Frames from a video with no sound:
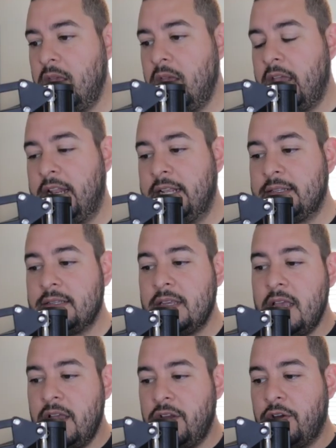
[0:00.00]
And it's,
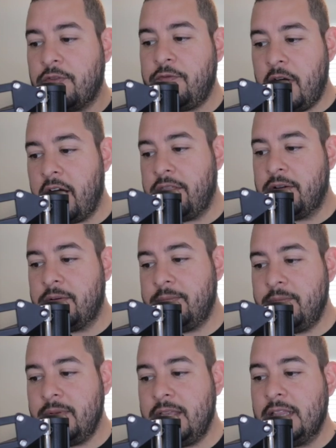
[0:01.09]
your father,
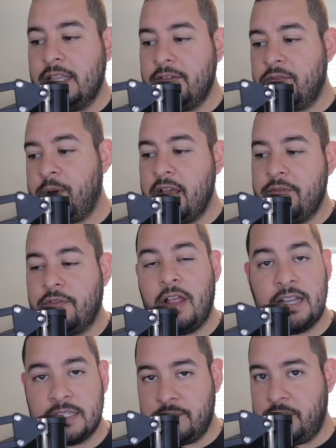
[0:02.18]
he lived by a
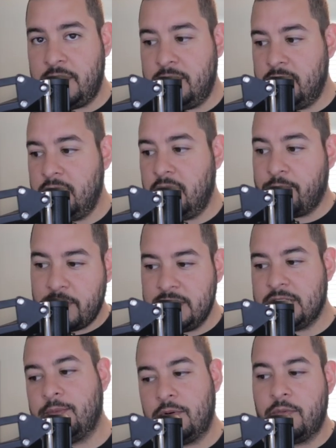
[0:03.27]
philosophy, a
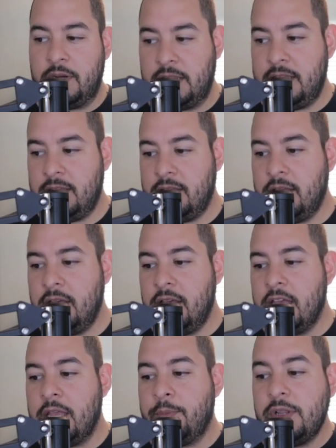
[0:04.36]
principle, really.
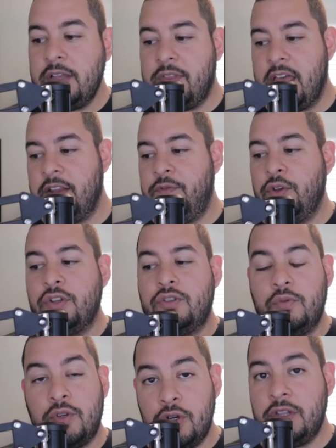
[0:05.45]
He believed that if you could
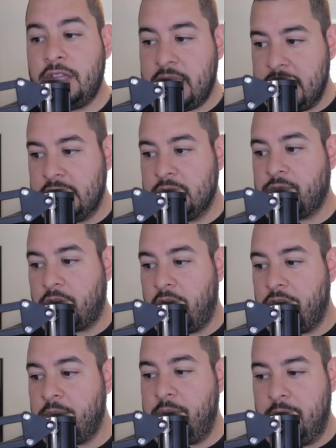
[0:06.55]
do good things for
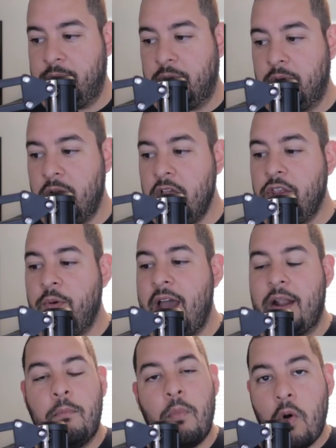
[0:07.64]
other people, you
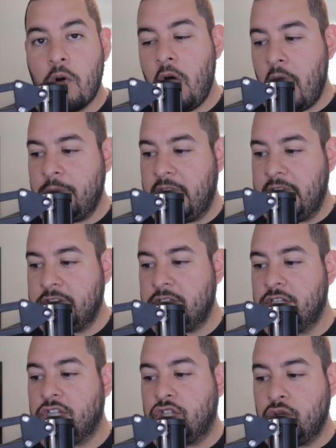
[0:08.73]
had a moral
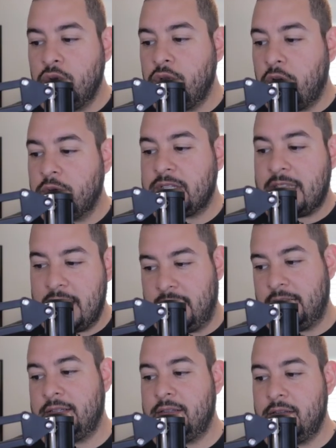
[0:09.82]
obligation to do those
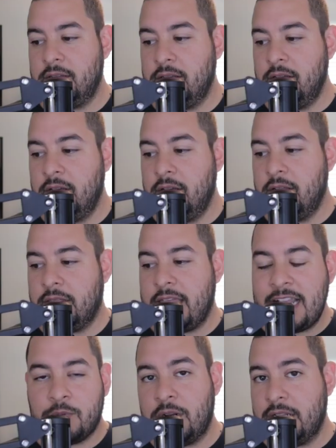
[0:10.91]
things.
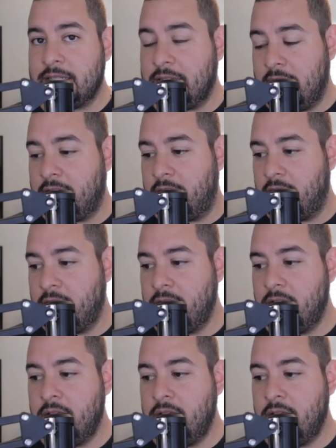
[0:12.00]
That's what's at stake here.